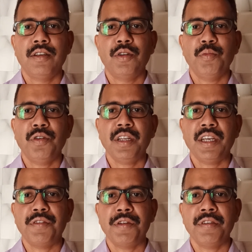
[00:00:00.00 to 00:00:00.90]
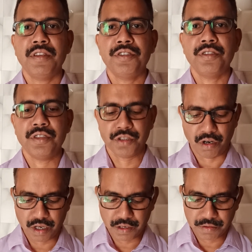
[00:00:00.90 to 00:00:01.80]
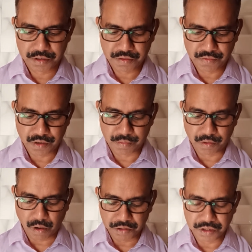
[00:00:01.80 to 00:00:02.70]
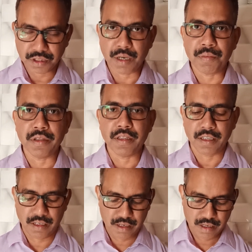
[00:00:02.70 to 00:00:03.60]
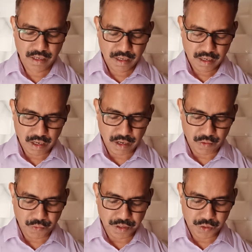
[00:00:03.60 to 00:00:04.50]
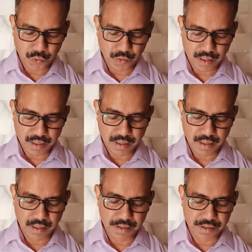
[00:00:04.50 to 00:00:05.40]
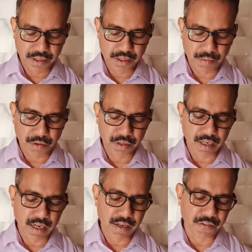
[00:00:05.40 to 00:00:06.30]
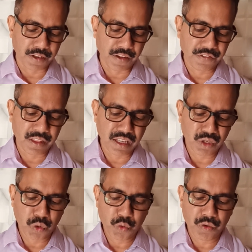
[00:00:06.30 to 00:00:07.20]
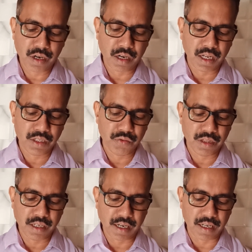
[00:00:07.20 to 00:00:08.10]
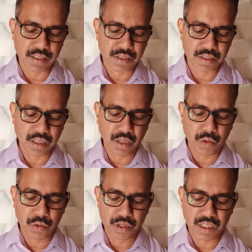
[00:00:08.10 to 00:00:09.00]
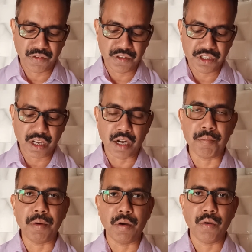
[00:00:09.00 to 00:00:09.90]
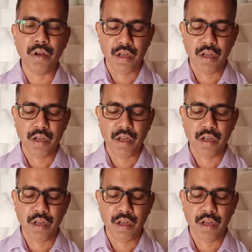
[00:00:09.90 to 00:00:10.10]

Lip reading: Good morning, everyone. This is a short devotion from Colossians chapter 3, verse 1. It says about that, if then you were raised with Christ, seek those things which are above.